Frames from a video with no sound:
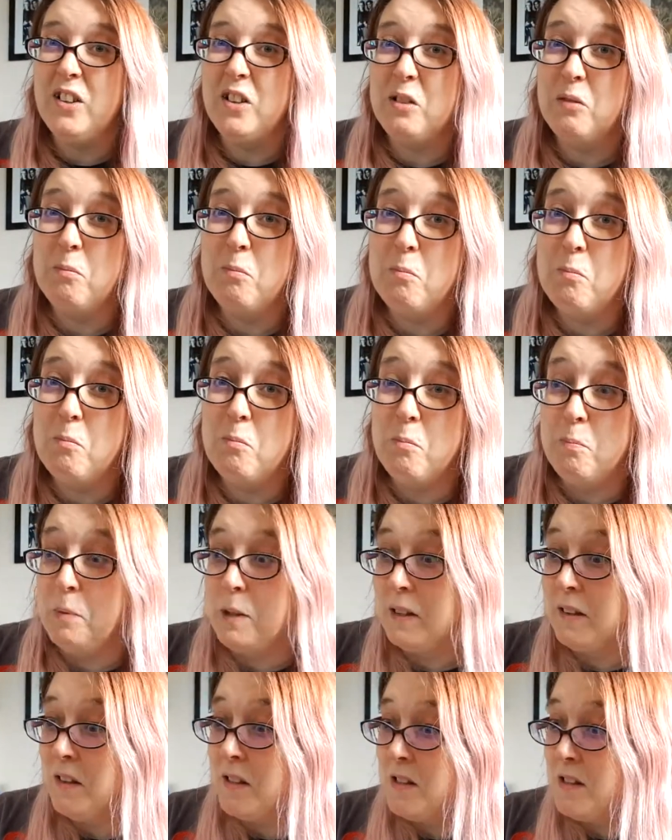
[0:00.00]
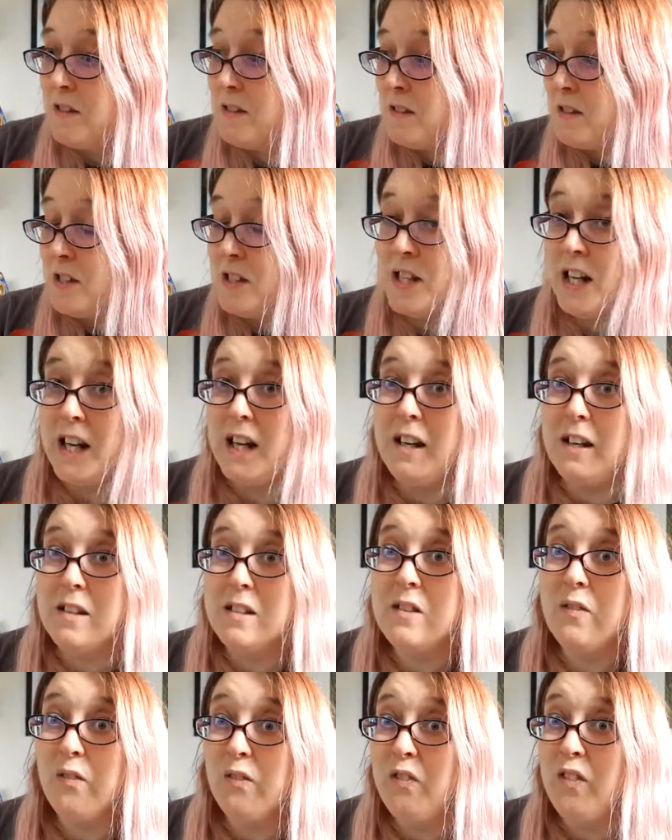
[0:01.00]
on because the day is
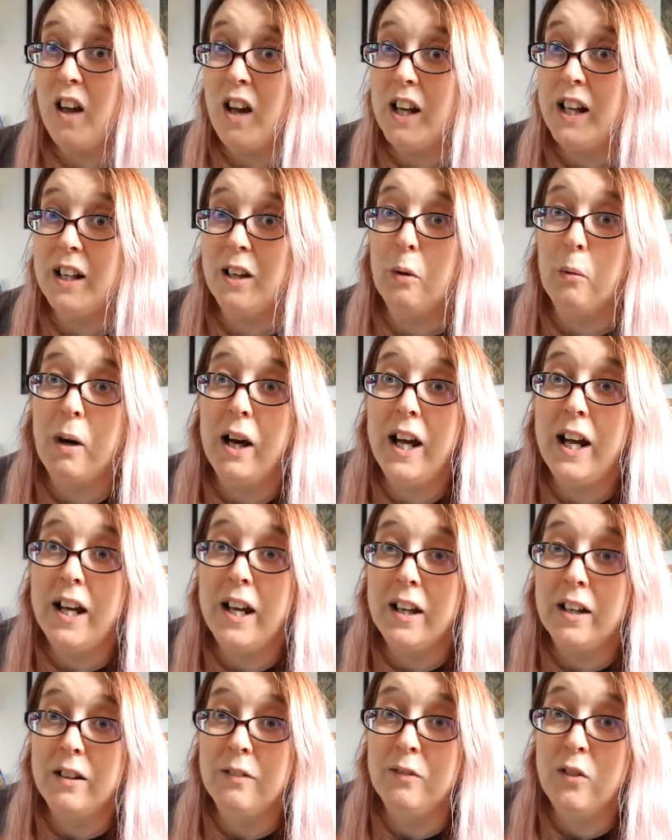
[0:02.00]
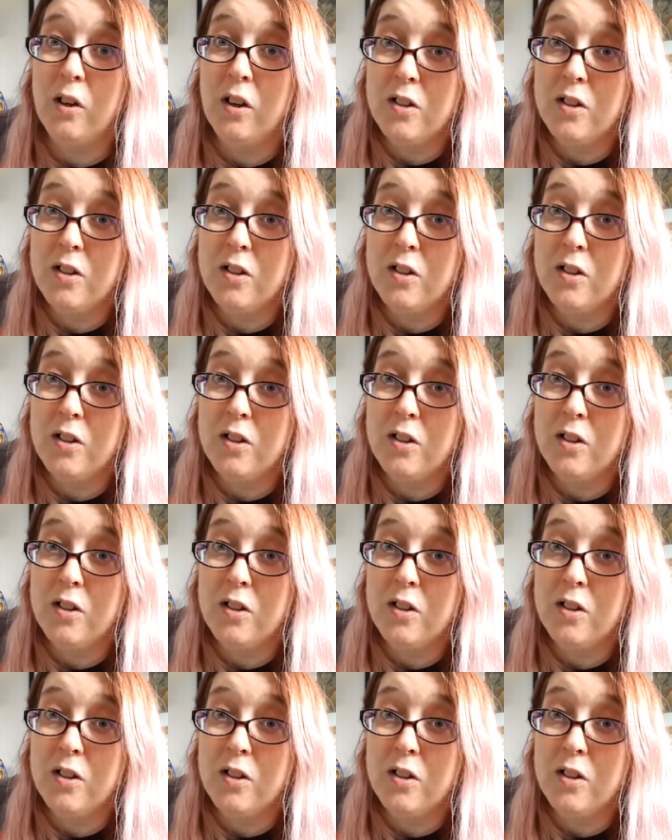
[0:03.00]
flying away and I've not